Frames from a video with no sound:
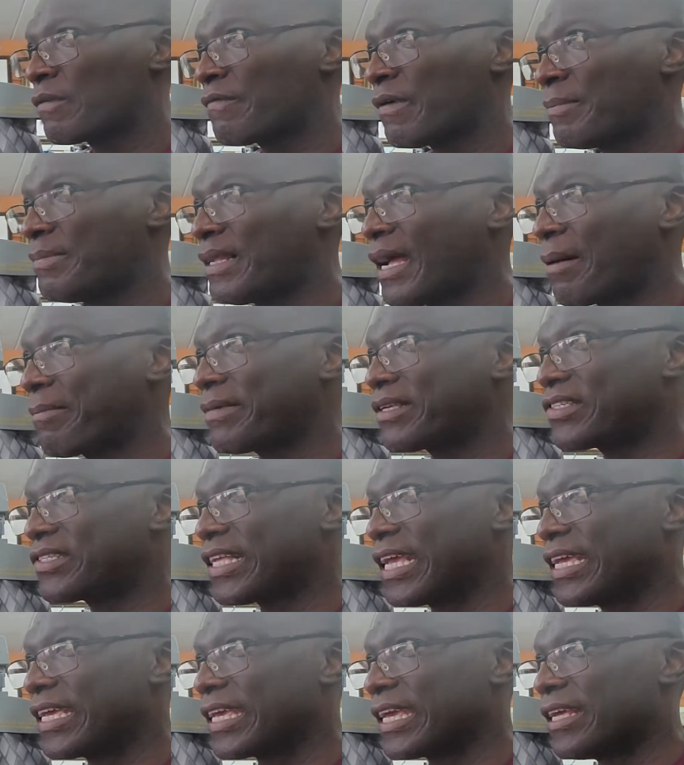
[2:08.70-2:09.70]
I'm not
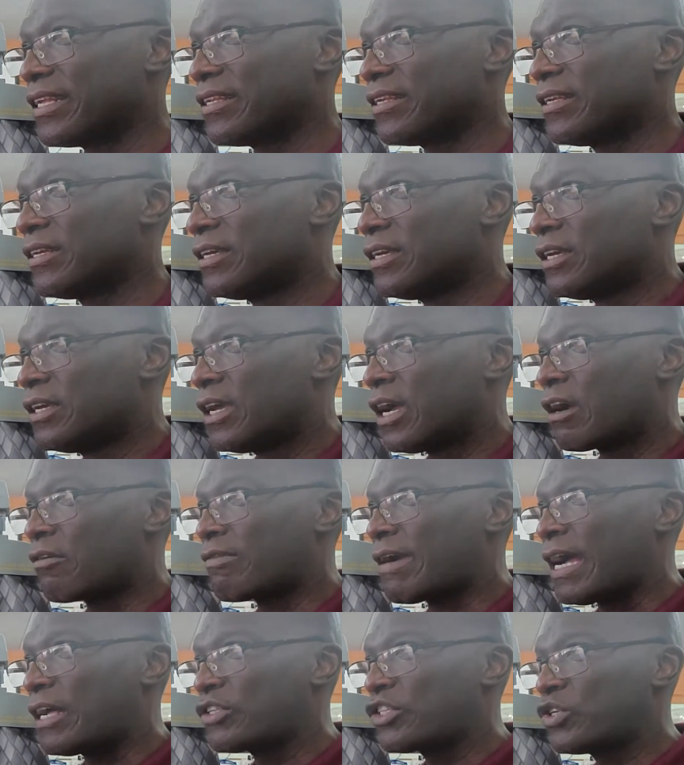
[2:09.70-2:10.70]
mistaken,
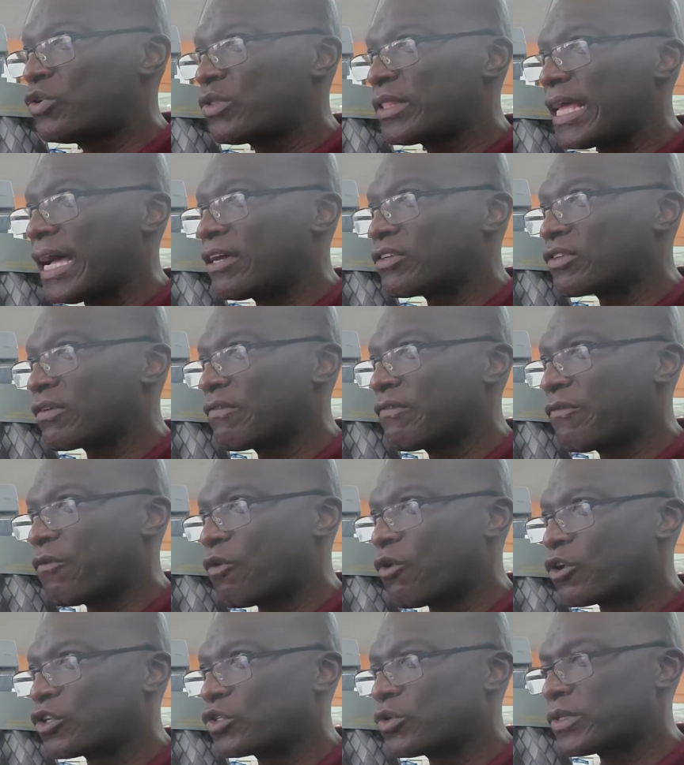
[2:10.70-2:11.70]
around
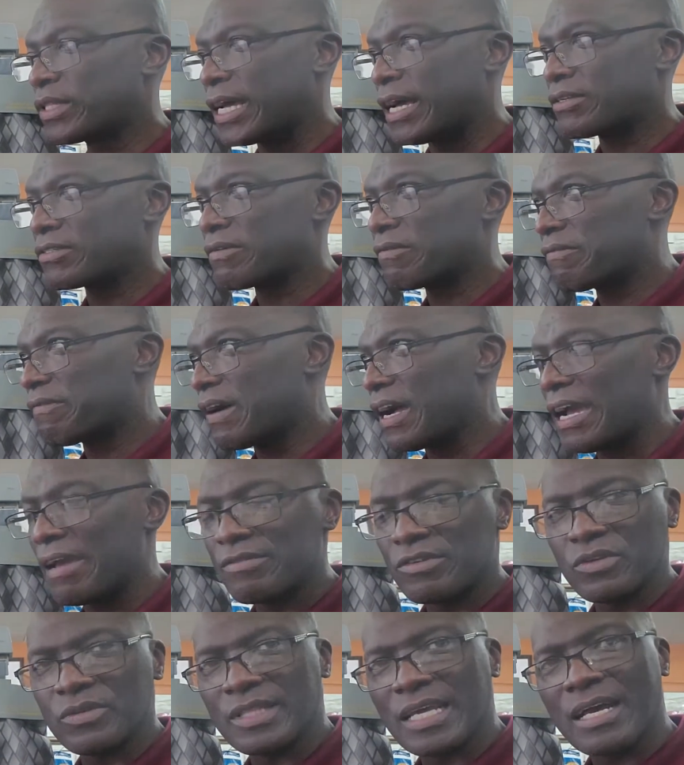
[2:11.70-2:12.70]
2004, 2005,
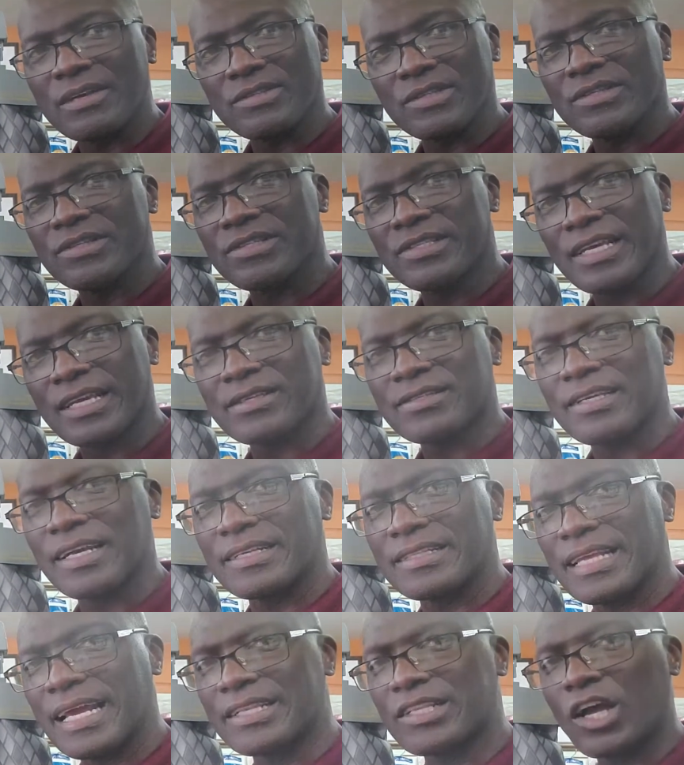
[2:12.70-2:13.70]
2006,
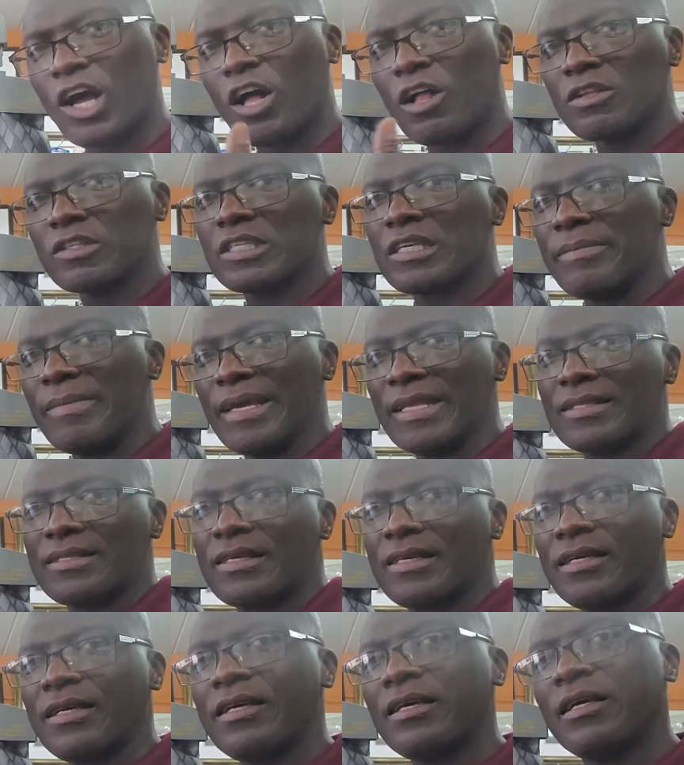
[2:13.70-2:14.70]
like that. The ultimate,
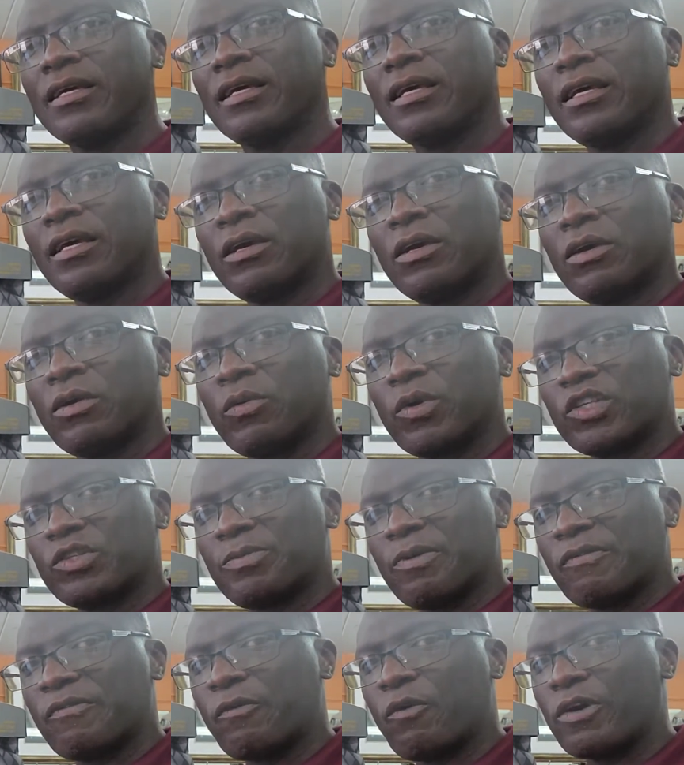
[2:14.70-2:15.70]
which
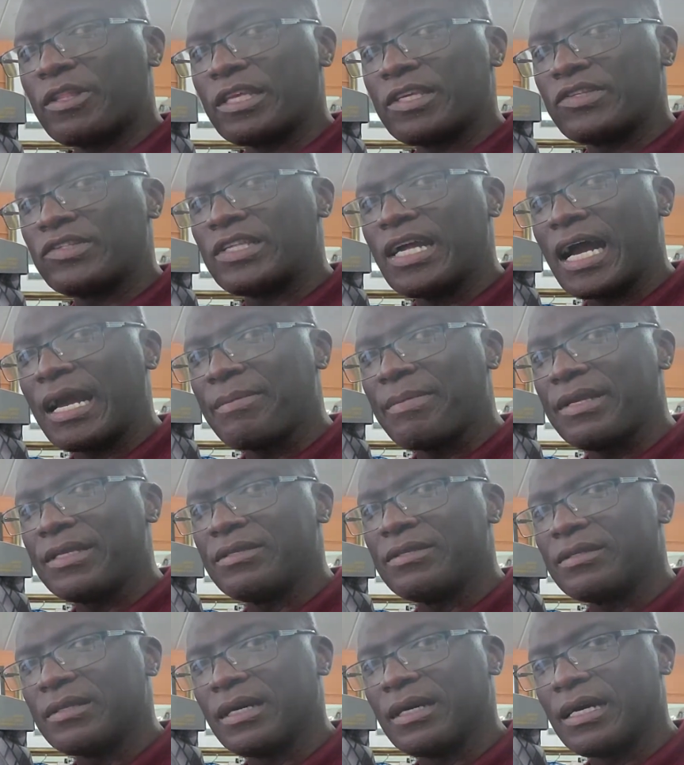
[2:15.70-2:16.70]
before this
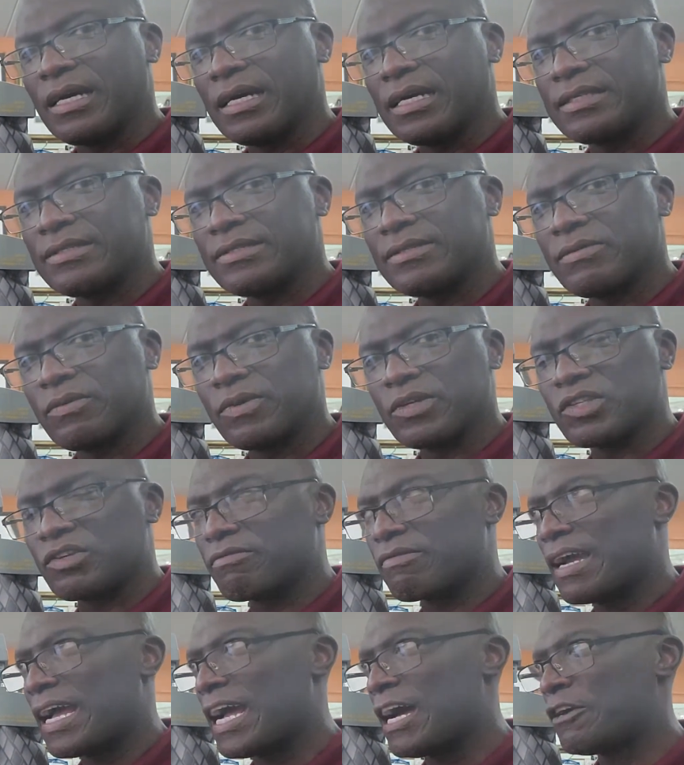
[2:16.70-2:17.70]
diamond was
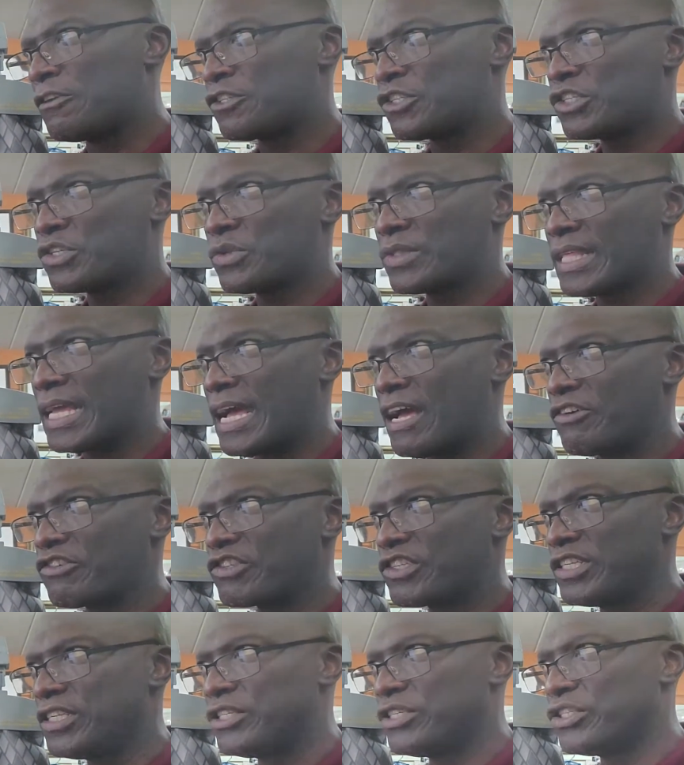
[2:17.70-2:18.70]
around
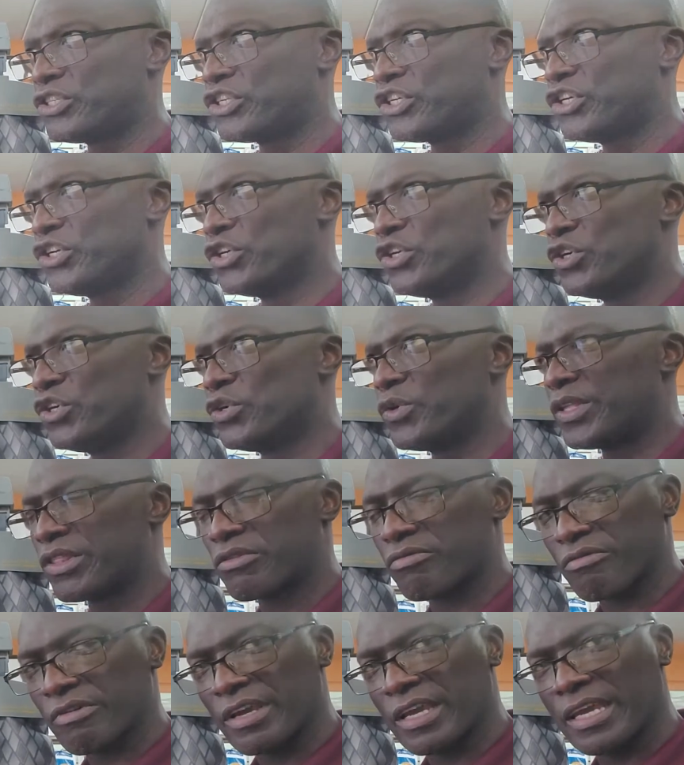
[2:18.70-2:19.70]
2002 and
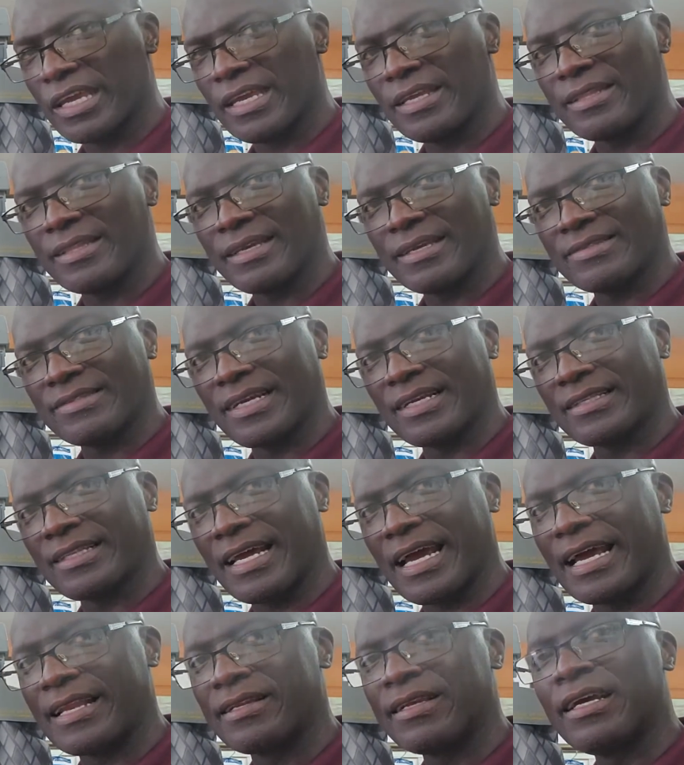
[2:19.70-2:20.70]
3 and things like
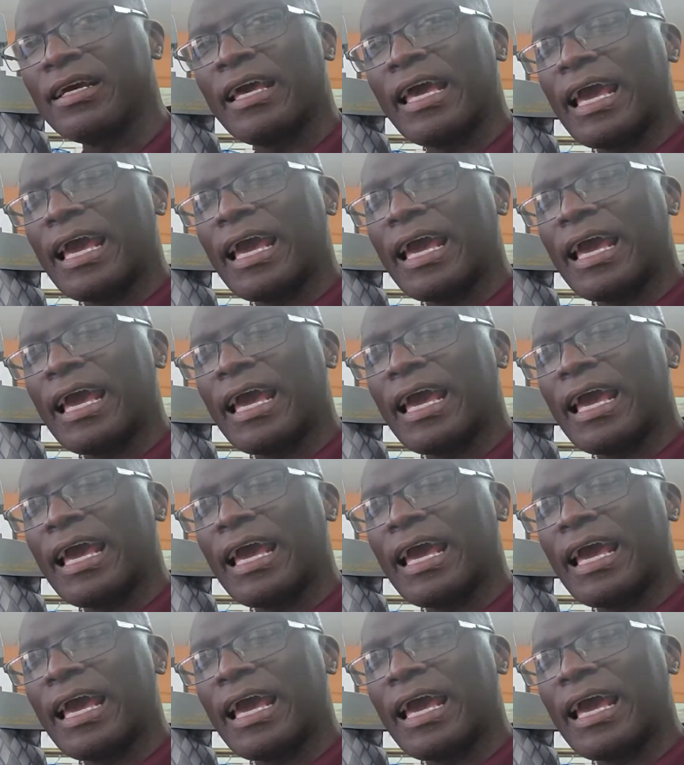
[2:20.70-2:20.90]
that.